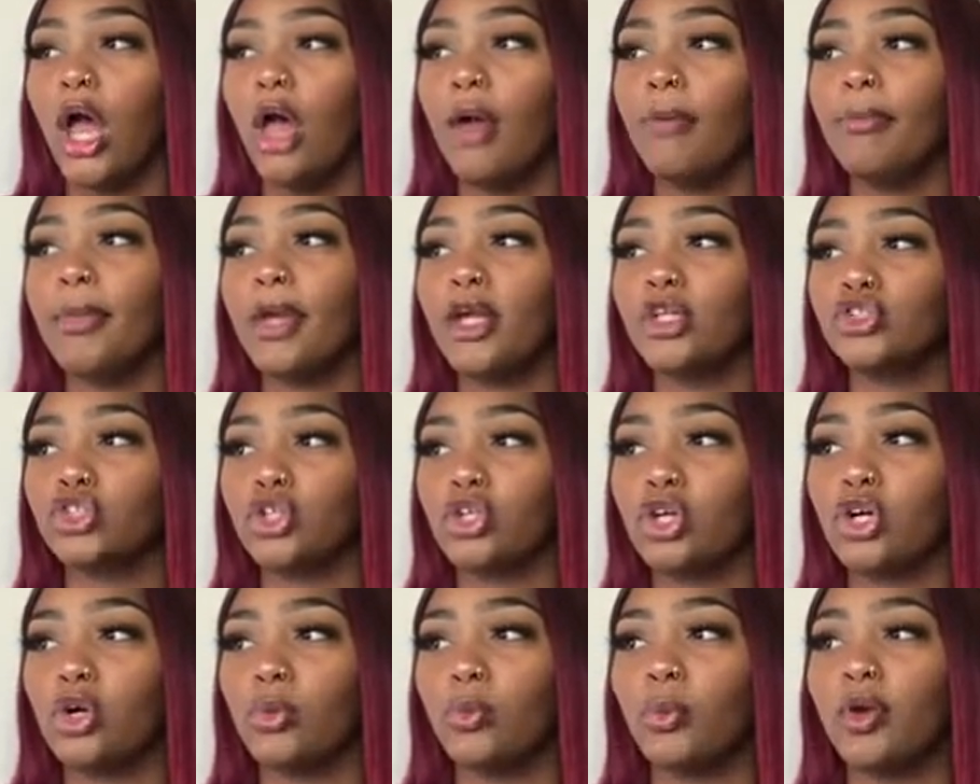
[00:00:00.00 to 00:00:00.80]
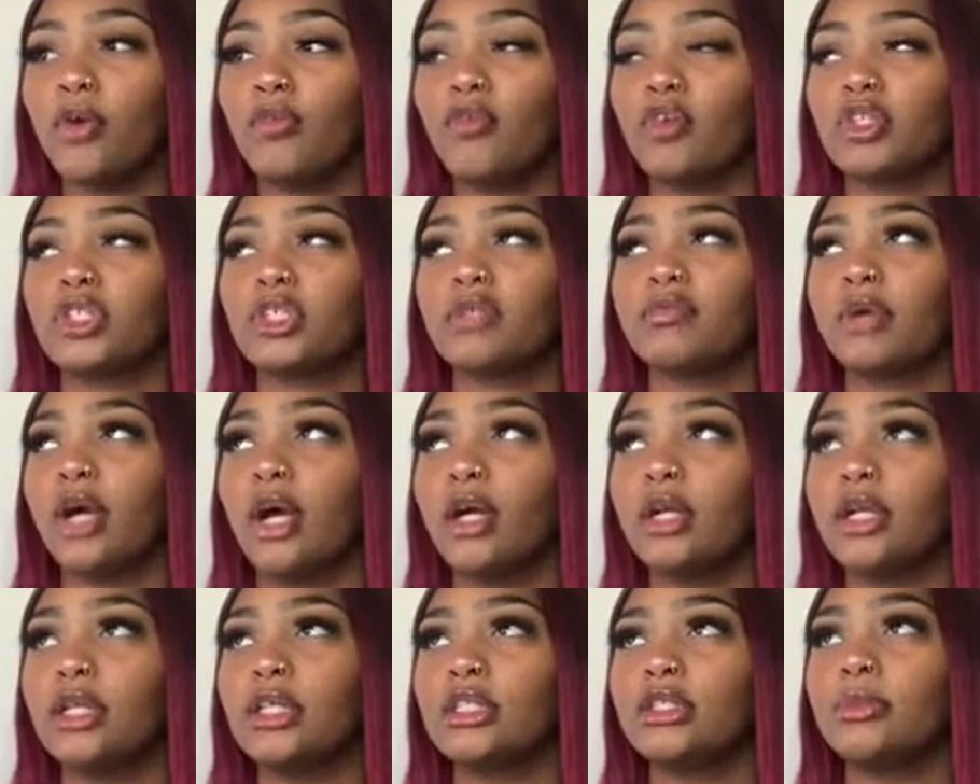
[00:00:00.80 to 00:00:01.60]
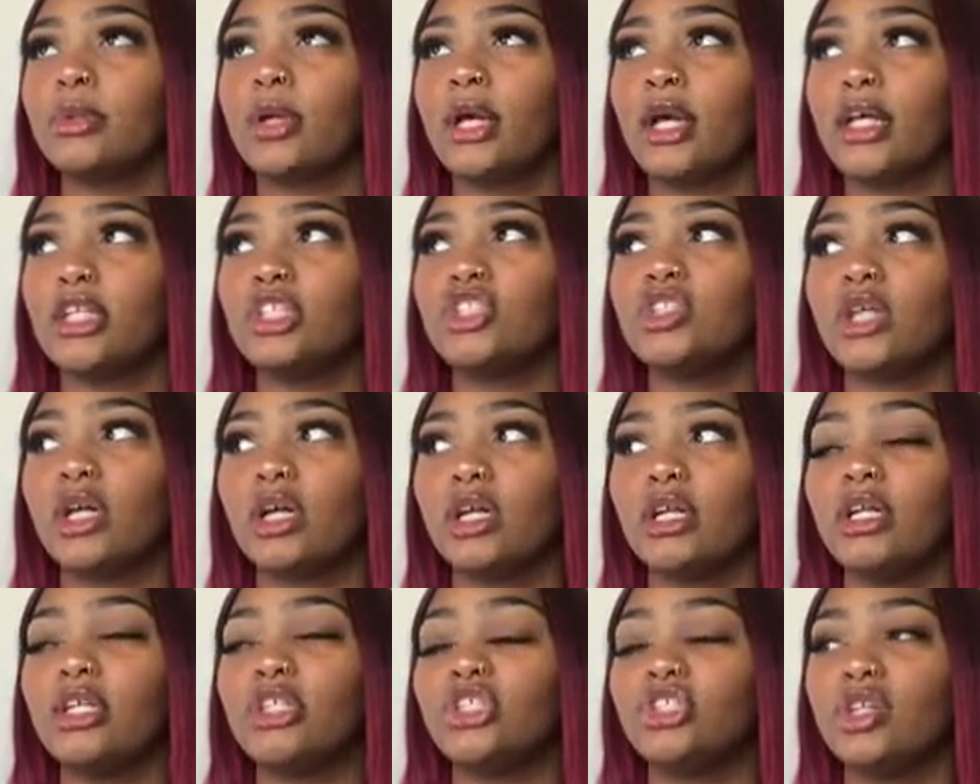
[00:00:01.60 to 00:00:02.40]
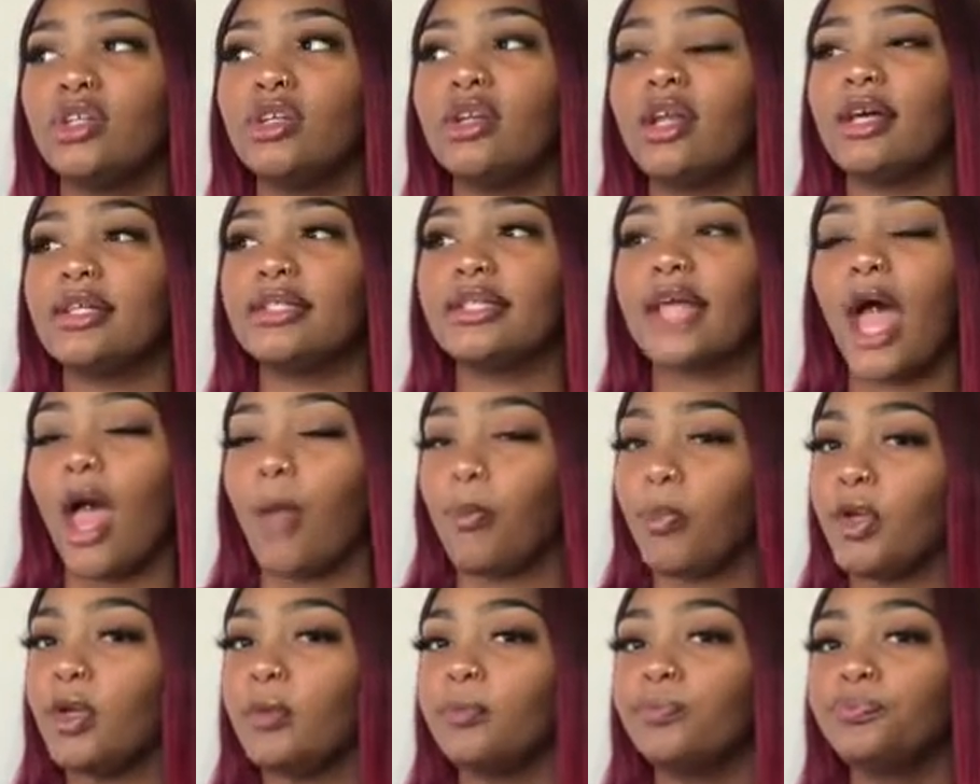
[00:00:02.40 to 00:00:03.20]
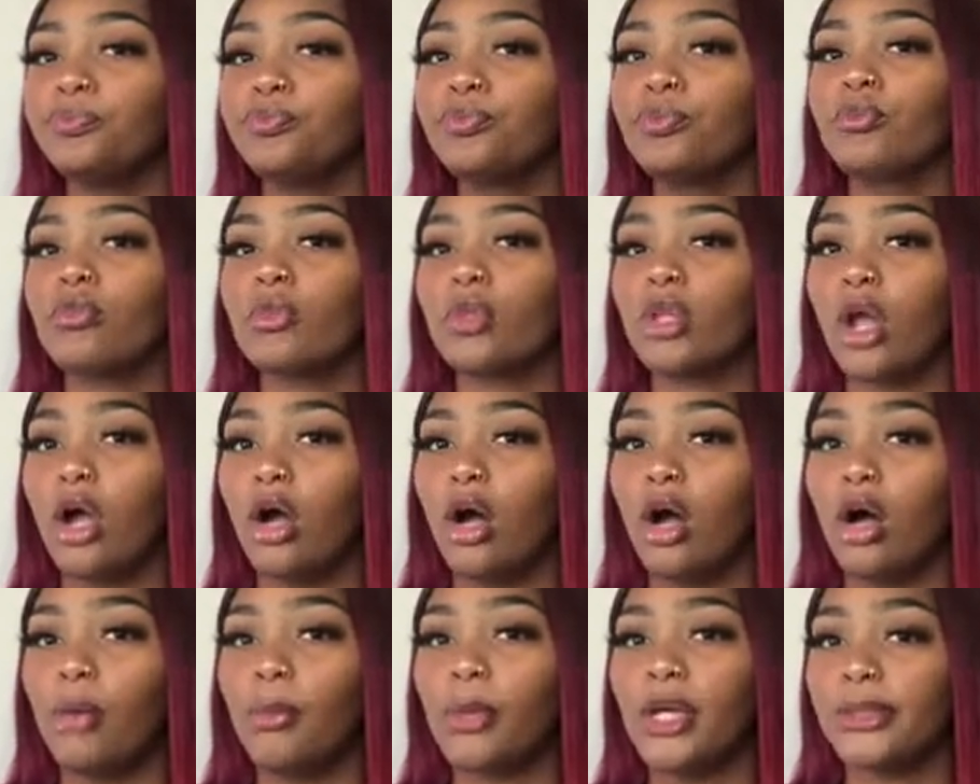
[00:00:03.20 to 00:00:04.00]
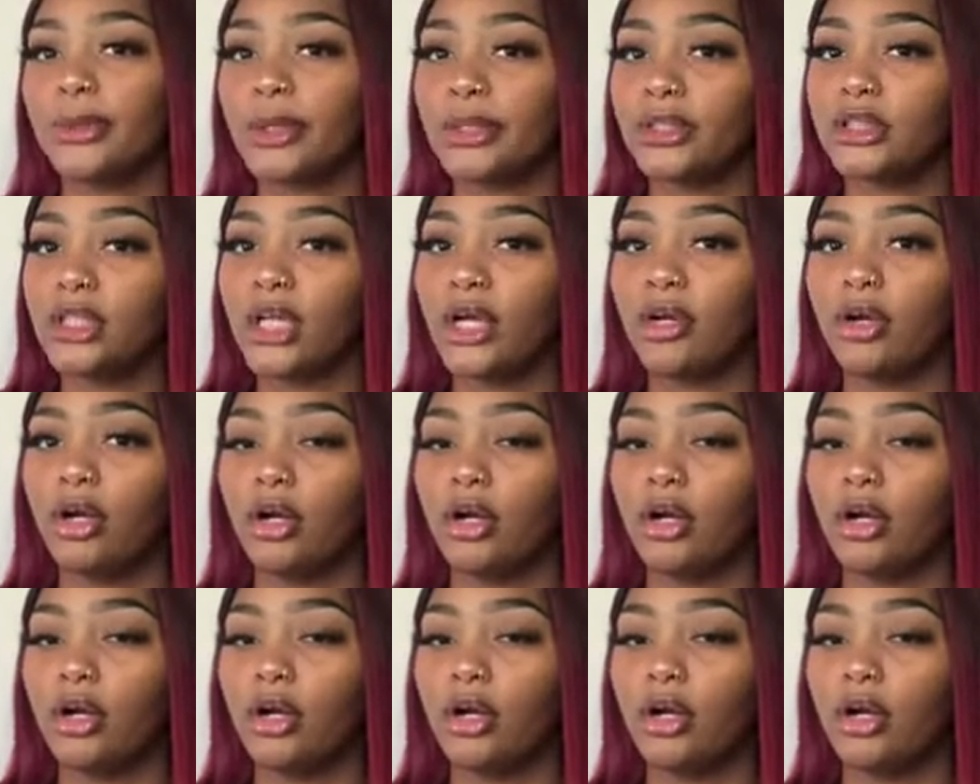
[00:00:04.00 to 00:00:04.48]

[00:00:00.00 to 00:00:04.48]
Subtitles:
Make sure you're aware of your surroundings, because shit does happen. Especially